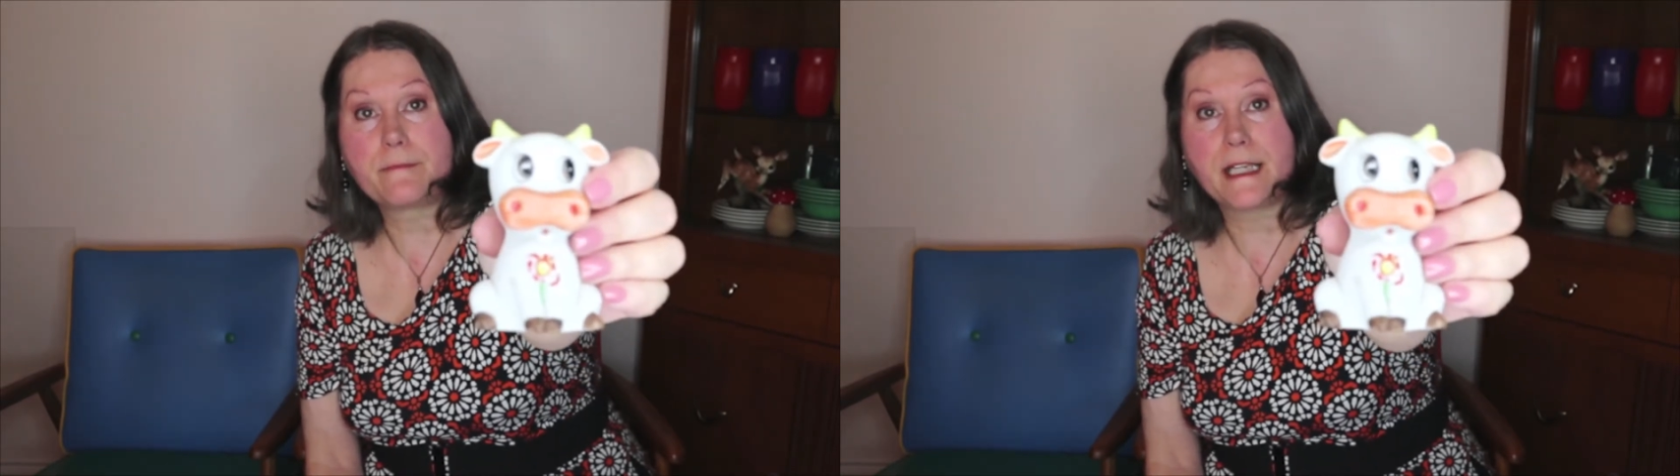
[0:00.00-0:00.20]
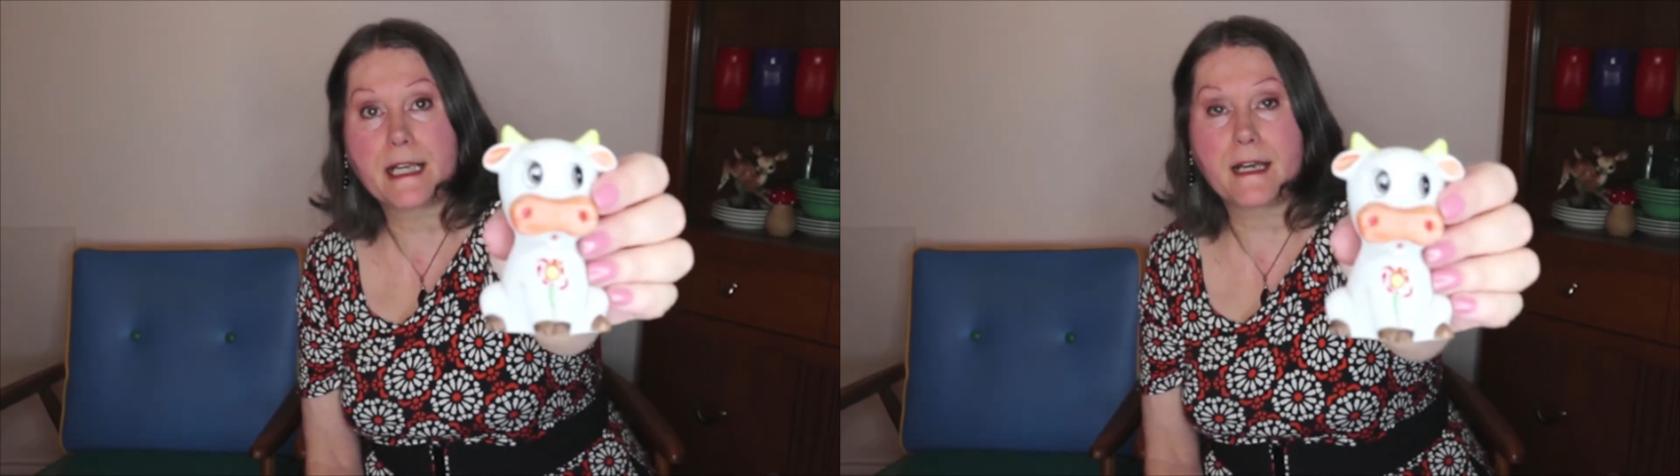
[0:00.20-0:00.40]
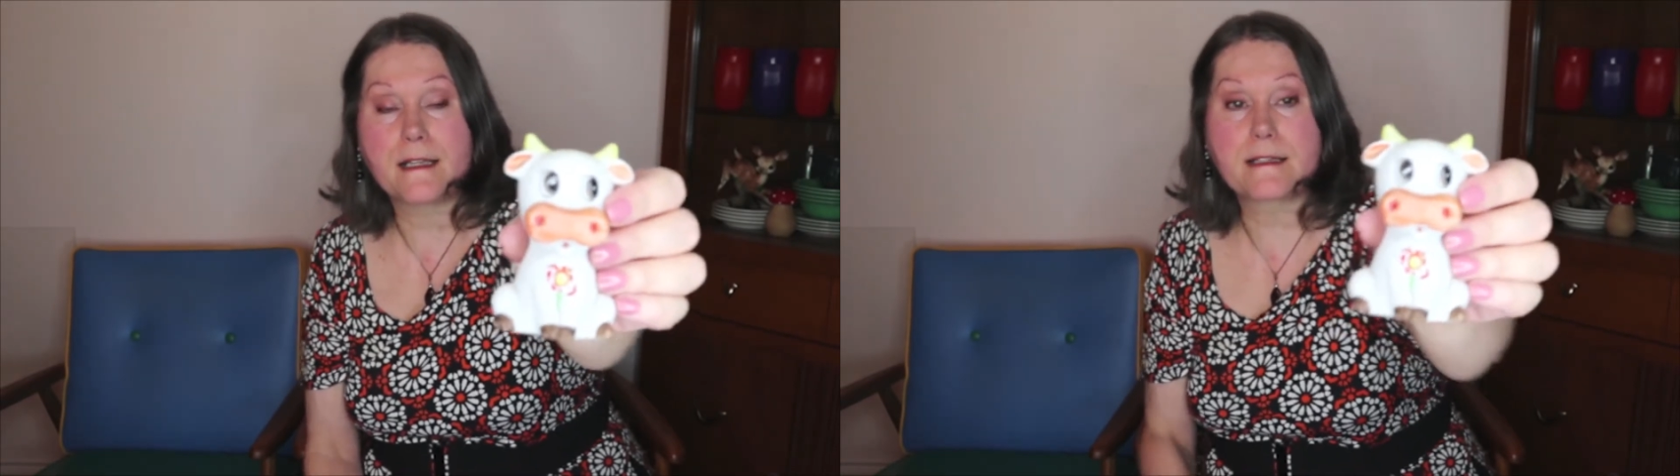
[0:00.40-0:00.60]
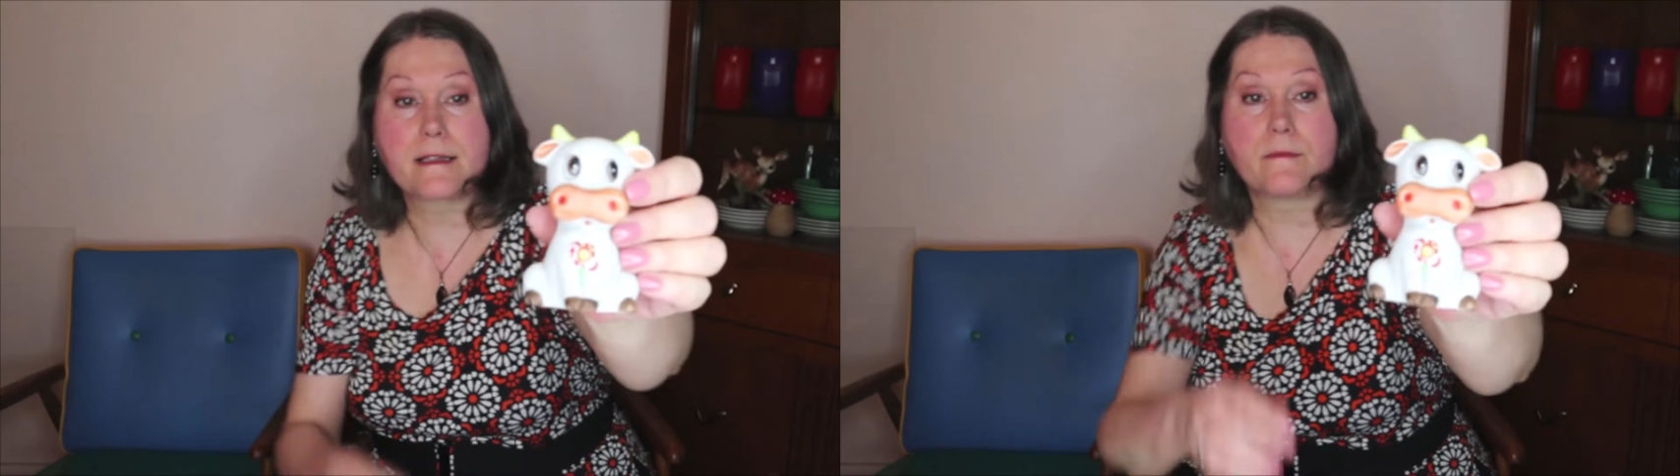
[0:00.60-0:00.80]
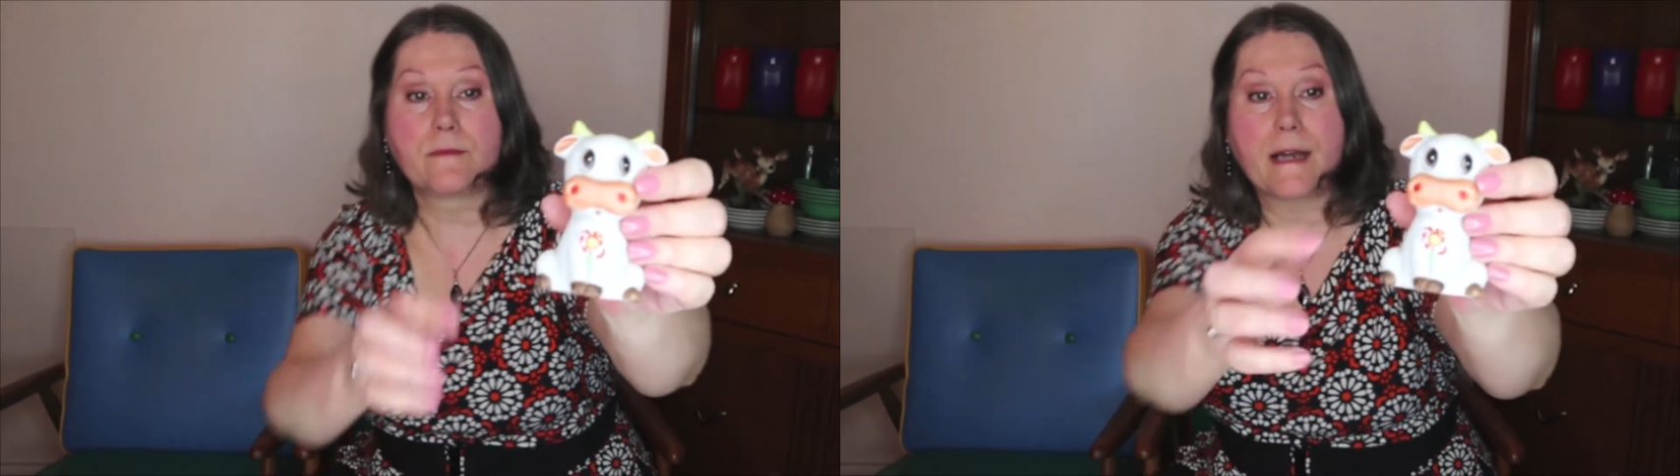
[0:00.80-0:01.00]
because
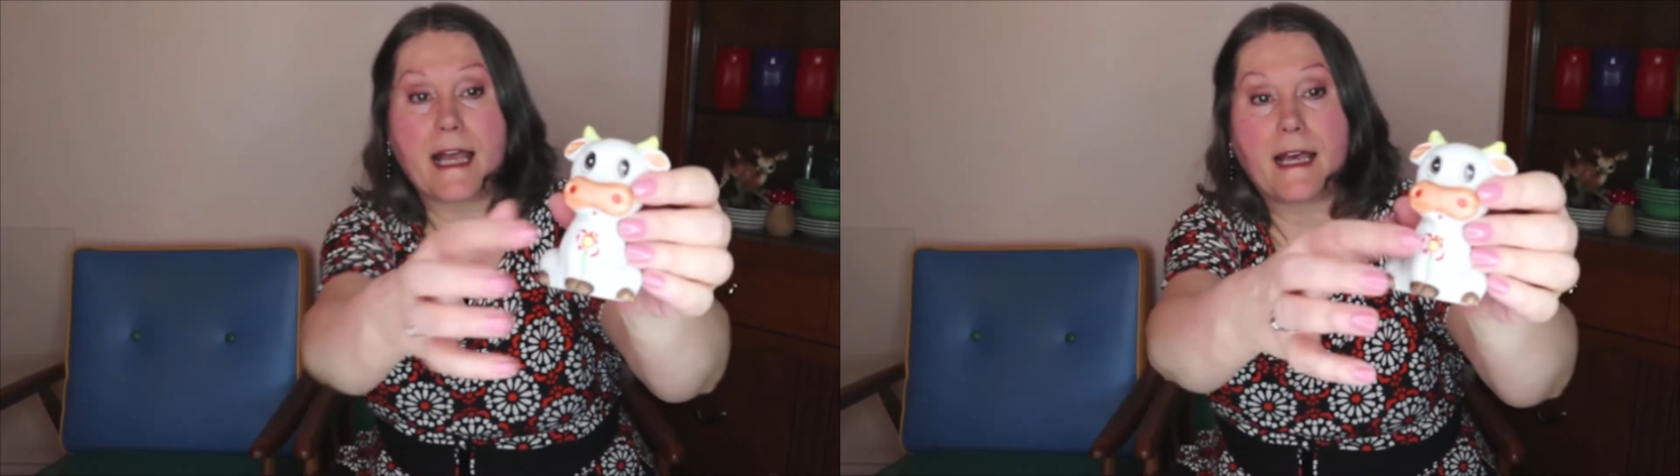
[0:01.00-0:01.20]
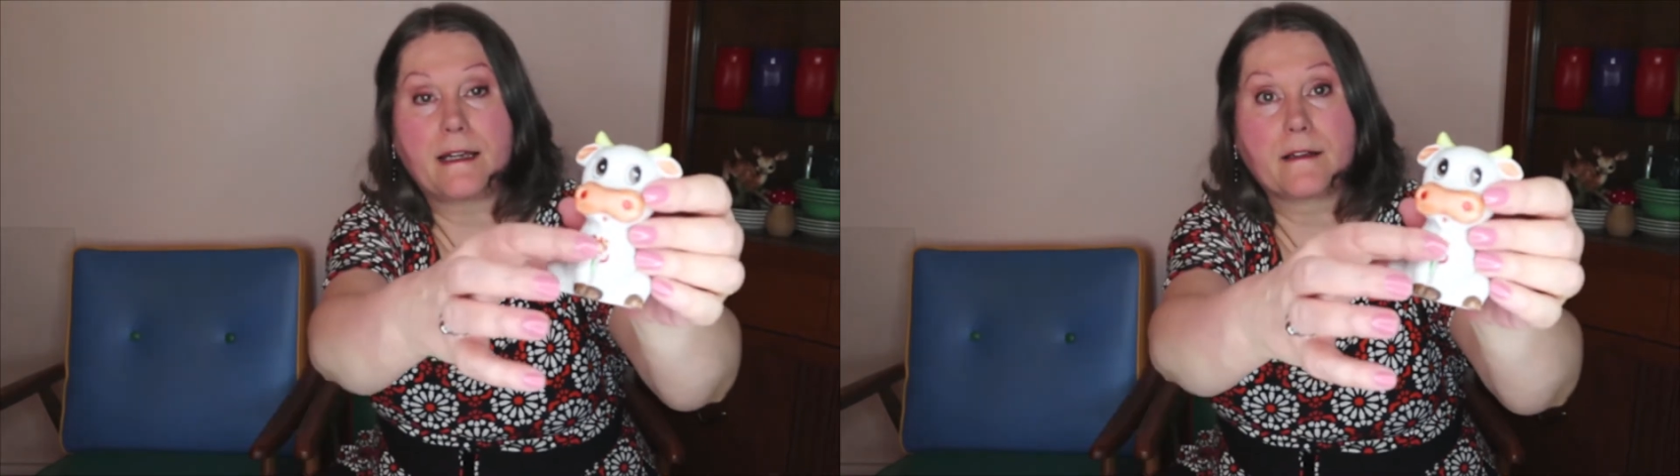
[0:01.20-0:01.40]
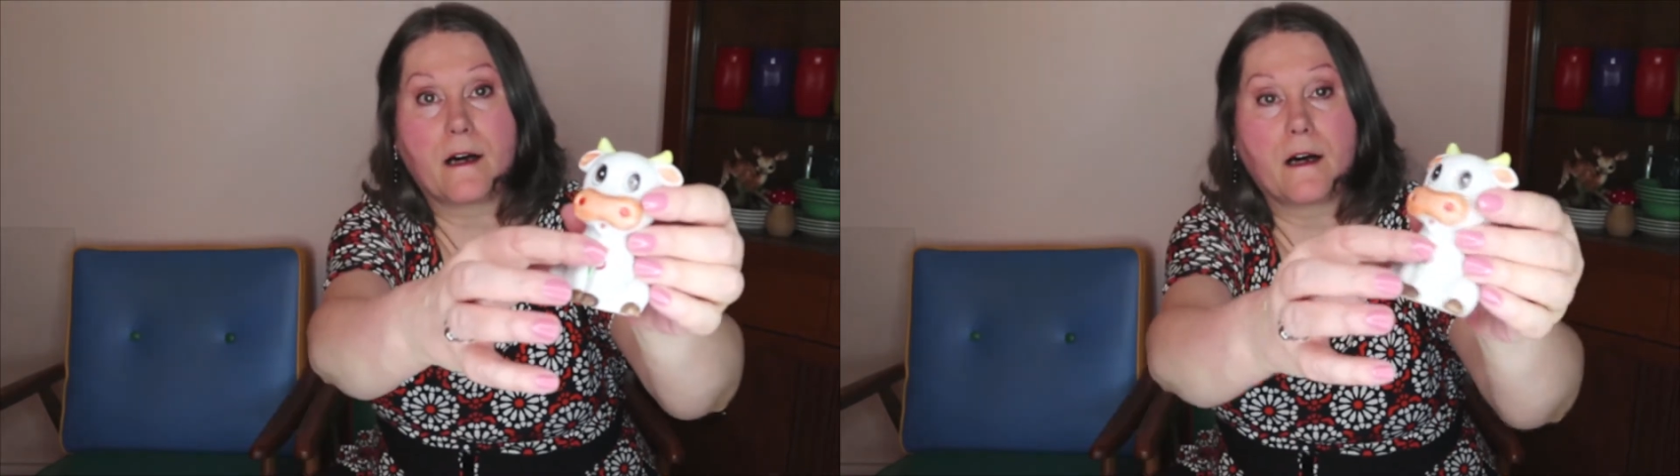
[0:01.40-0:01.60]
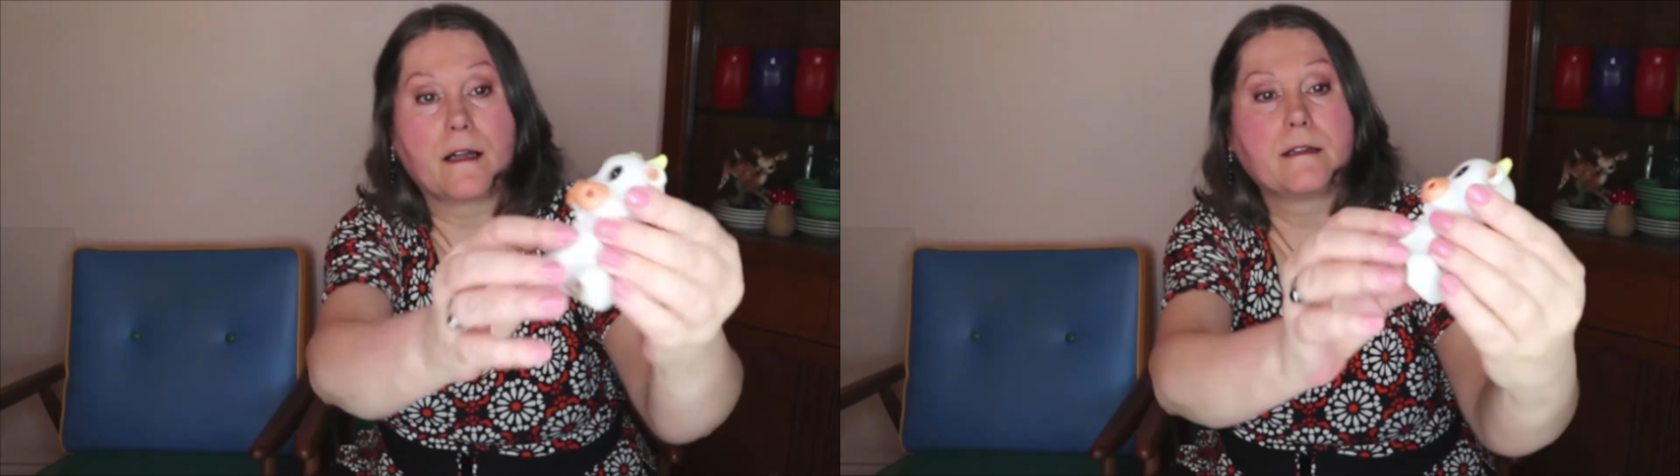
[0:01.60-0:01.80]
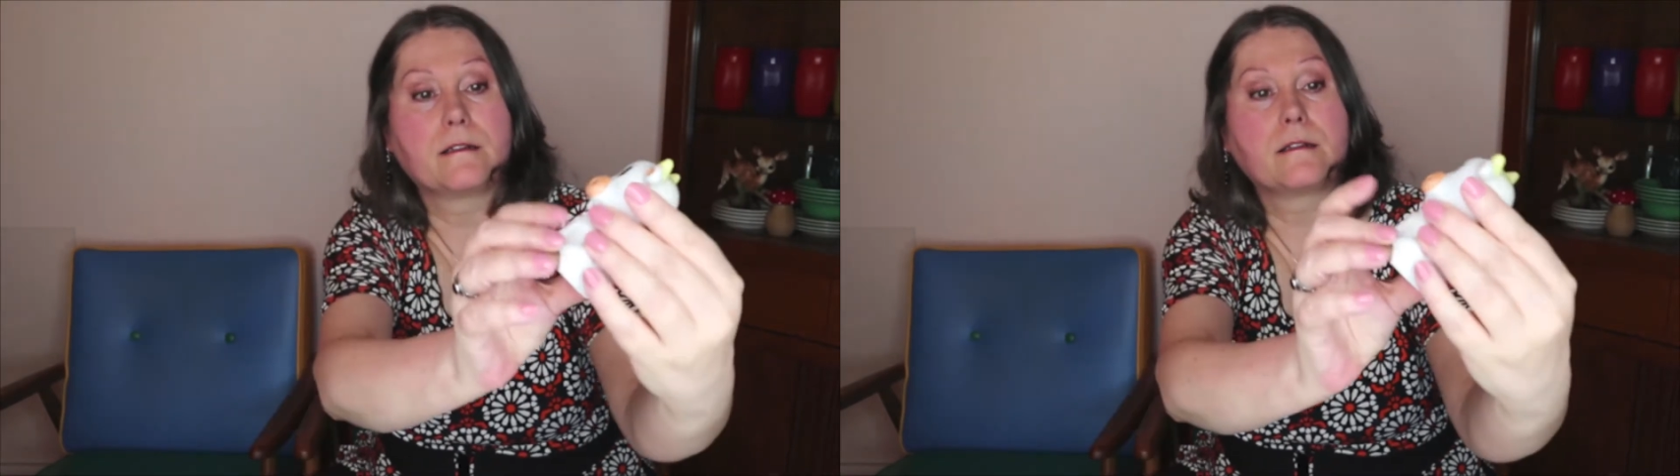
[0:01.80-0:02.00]
the red
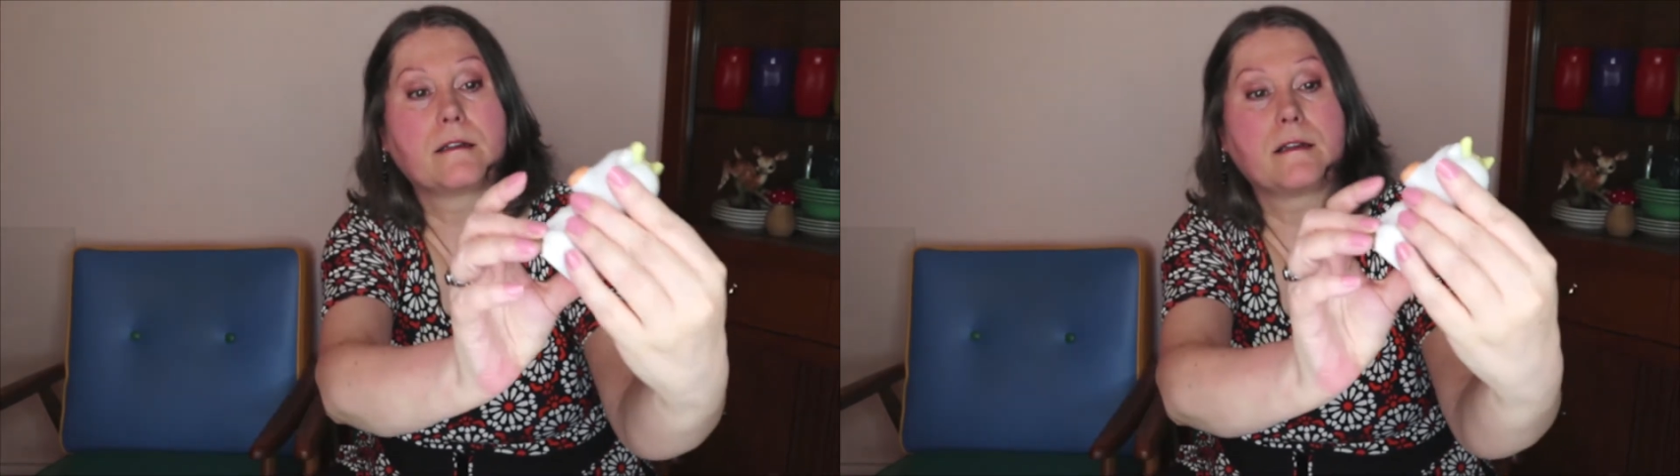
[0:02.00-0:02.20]
on